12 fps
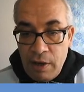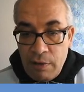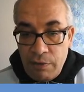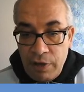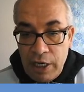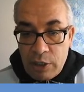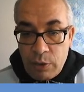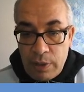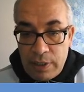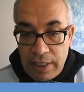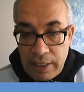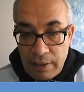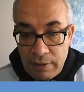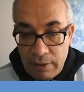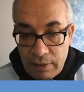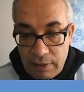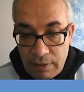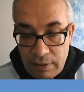finish with
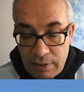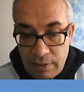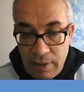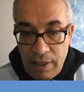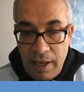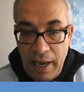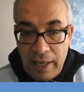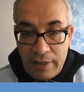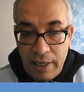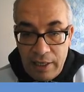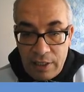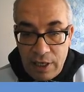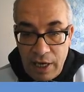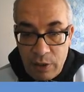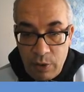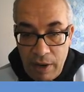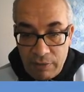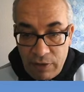single, and inside
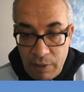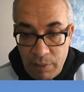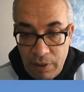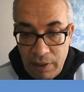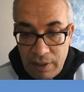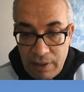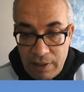you have double,